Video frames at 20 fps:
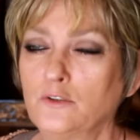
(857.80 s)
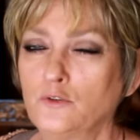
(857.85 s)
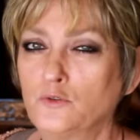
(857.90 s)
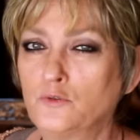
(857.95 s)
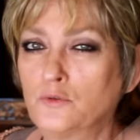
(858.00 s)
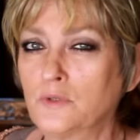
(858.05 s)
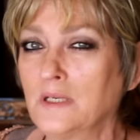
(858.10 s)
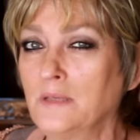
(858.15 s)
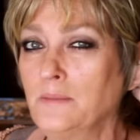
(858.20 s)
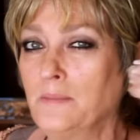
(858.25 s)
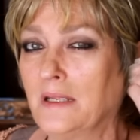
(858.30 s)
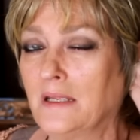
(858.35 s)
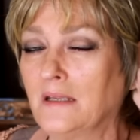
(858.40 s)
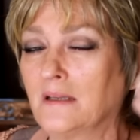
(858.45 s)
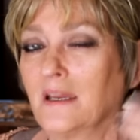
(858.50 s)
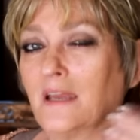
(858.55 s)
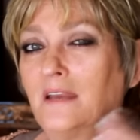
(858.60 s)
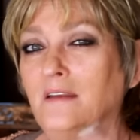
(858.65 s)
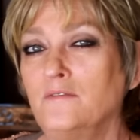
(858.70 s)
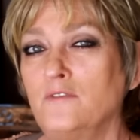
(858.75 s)
dreamy,
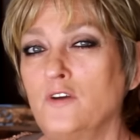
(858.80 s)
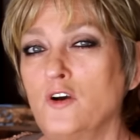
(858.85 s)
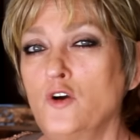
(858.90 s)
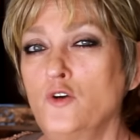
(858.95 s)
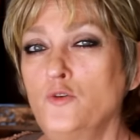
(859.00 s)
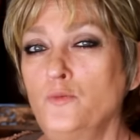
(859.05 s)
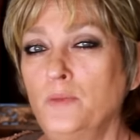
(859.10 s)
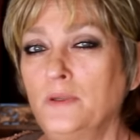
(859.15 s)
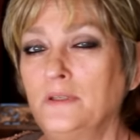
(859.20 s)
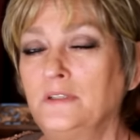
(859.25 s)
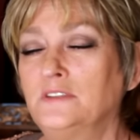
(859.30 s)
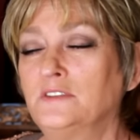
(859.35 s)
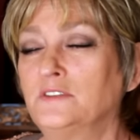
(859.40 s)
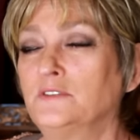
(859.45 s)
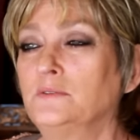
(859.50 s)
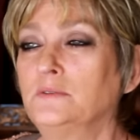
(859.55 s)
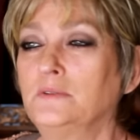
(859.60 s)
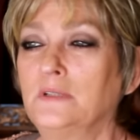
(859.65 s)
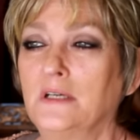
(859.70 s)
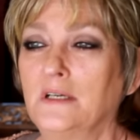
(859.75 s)
kind of open
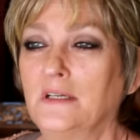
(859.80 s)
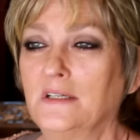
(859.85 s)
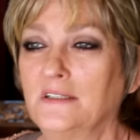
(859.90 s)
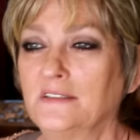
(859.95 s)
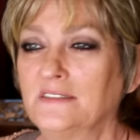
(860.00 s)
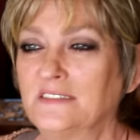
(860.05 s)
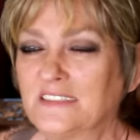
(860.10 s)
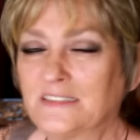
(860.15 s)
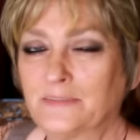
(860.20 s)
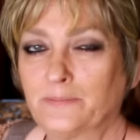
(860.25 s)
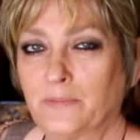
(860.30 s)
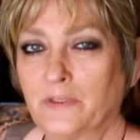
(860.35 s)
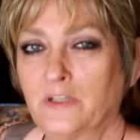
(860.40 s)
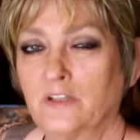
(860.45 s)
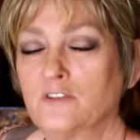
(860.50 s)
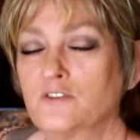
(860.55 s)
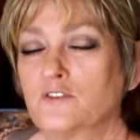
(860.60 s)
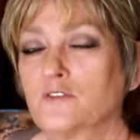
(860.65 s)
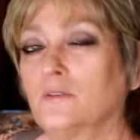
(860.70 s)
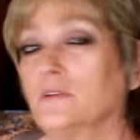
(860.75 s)
to
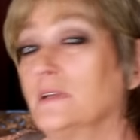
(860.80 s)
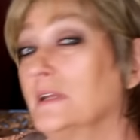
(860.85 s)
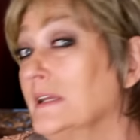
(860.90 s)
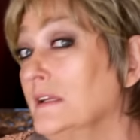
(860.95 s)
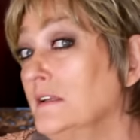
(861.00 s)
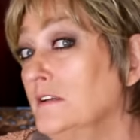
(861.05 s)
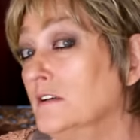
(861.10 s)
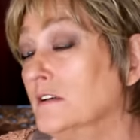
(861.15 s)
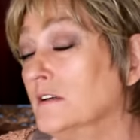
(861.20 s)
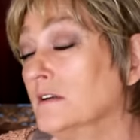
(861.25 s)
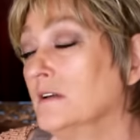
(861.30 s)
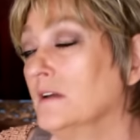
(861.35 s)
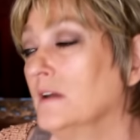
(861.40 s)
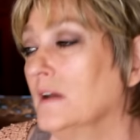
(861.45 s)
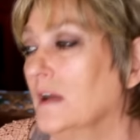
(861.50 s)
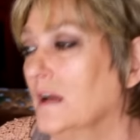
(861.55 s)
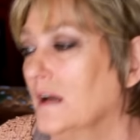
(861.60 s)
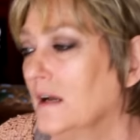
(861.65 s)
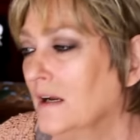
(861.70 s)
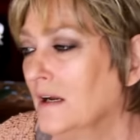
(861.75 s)
spiritual, inner
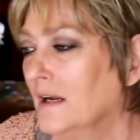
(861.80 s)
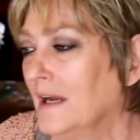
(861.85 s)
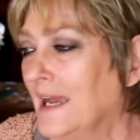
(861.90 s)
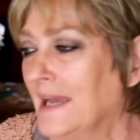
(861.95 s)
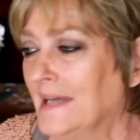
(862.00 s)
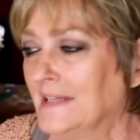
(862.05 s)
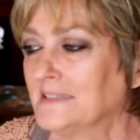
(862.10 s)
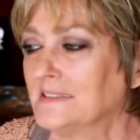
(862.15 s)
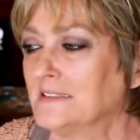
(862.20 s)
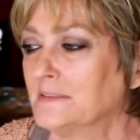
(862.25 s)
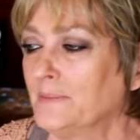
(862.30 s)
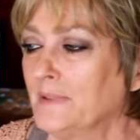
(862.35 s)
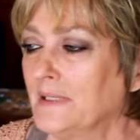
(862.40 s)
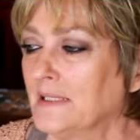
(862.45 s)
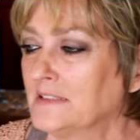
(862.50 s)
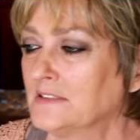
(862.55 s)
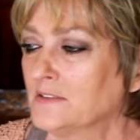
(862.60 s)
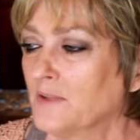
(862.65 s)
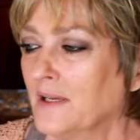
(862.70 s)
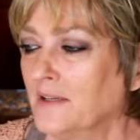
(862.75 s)

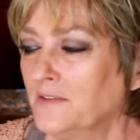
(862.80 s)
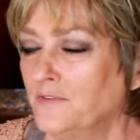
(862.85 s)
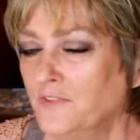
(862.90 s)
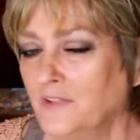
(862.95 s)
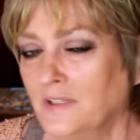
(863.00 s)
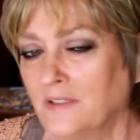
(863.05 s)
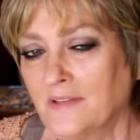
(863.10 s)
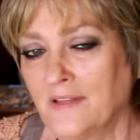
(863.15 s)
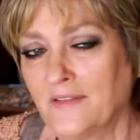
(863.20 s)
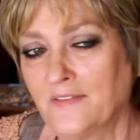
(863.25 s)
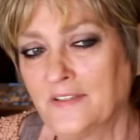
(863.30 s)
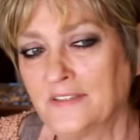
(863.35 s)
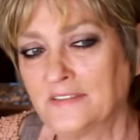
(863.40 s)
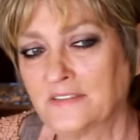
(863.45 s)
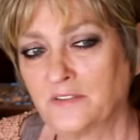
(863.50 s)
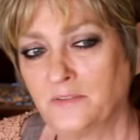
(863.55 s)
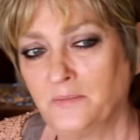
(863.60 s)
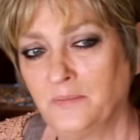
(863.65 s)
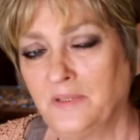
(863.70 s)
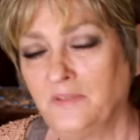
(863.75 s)
aspects. So I feel that this
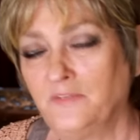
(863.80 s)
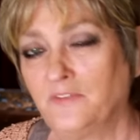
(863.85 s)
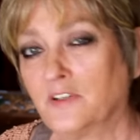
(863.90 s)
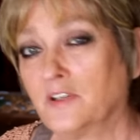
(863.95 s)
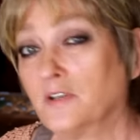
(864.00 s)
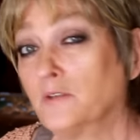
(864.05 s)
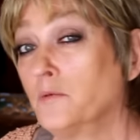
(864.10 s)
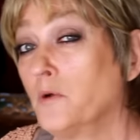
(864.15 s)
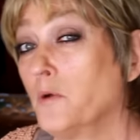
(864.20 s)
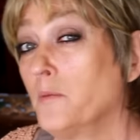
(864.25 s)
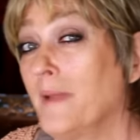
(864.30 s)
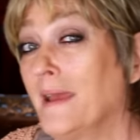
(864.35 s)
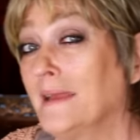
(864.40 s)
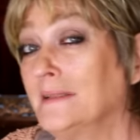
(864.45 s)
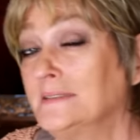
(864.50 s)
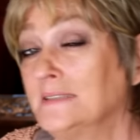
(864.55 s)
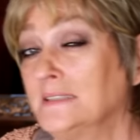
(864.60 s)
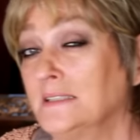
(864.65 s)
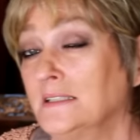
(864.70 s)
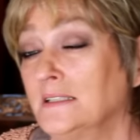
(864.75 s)
could be very
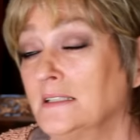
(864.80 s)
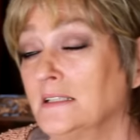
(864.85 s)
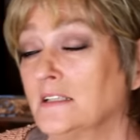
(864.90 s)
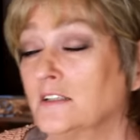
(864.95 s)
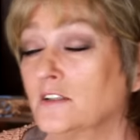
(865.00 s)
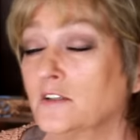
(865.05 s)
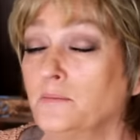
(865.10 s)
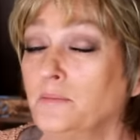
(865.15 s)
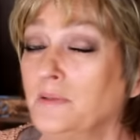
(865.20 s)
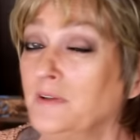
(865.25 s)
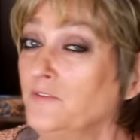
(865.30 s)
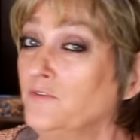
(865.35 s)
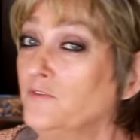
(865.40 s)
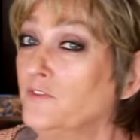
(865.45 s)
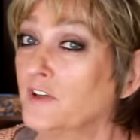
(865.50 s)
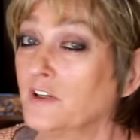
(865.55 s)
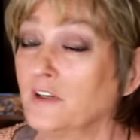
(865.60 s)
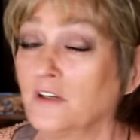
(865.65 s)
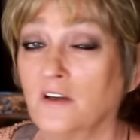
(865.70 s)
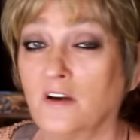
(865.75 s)
romantic. It could be
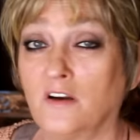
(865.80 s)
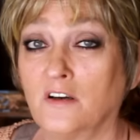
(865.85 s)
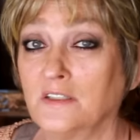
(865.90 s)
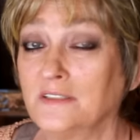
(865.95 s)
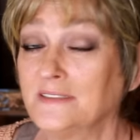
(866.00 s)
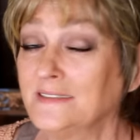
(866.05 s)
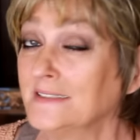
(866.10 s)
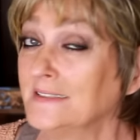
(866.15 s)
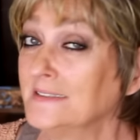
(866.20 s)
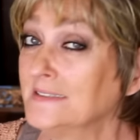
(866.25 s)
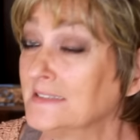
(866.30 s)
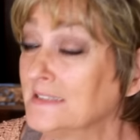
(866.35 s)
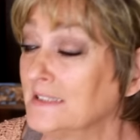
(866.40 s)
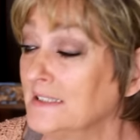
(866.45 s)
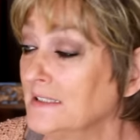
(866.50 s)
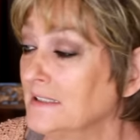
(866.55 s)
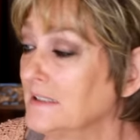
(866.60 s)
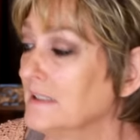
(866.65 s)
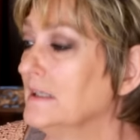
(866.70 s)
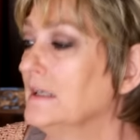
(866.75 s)
very
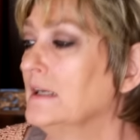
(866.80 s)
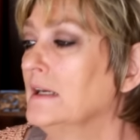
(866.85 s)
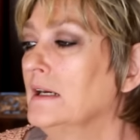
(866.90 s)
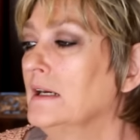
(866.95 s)
artistic.